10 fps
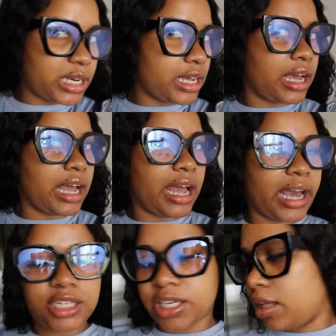her I'm gonna
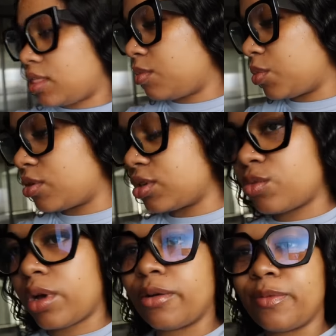hijack them
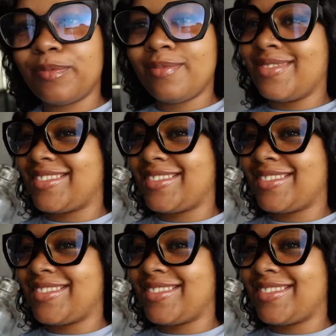because wow.